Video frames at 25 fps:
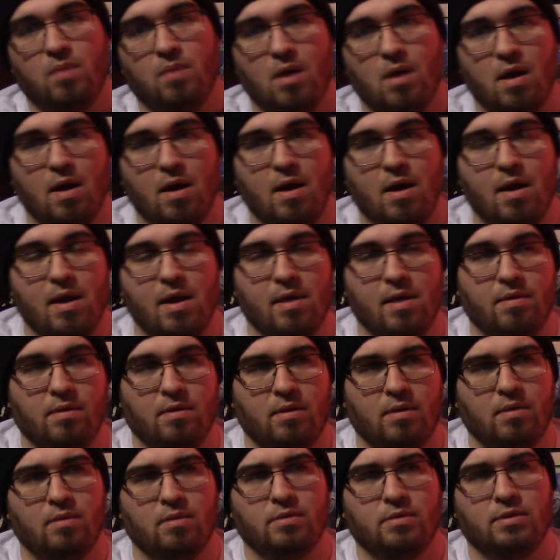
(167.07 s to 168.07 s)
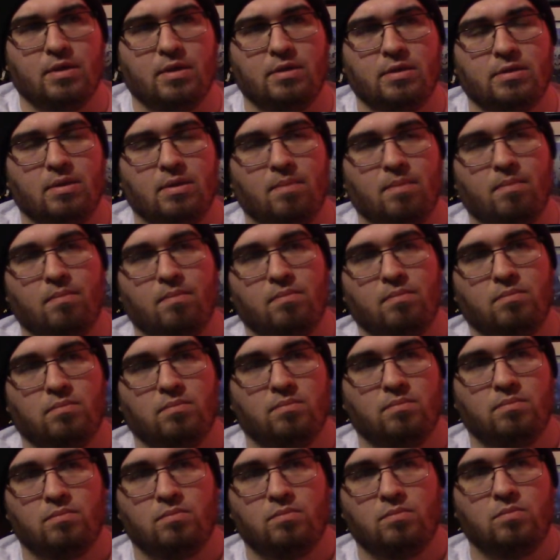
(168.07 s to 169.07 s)
And then there's like some
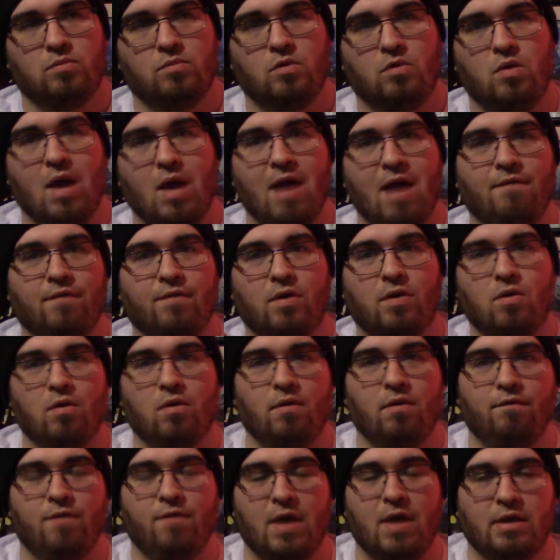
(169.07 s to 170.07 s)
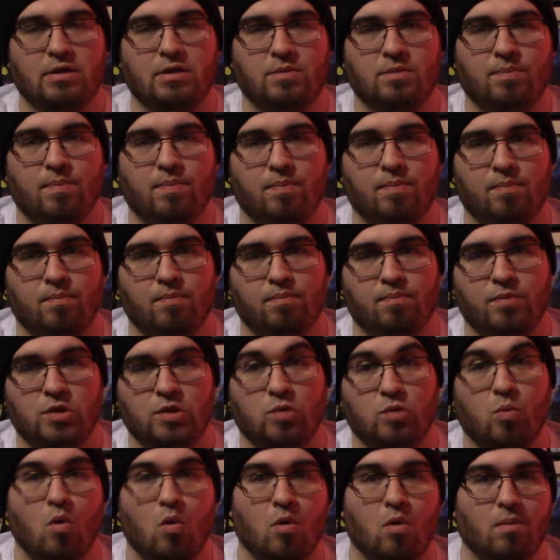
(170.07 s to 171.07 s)
graphical effects
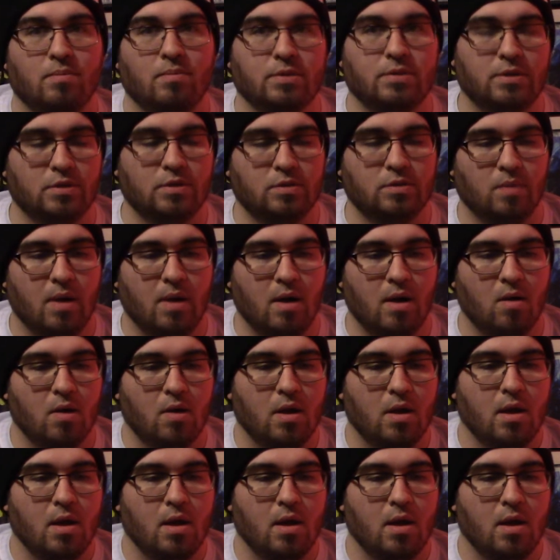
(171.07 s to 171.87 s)
swarms as well.